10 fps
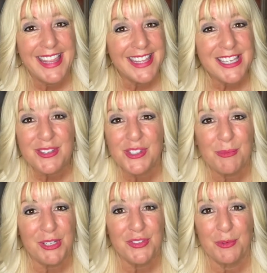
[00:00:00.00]
Thank you so
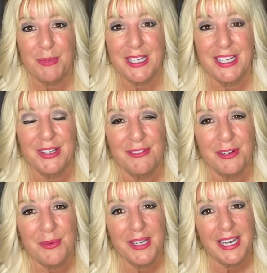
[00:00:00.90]
much for being here,
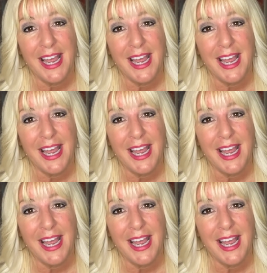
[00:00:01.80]
everyone.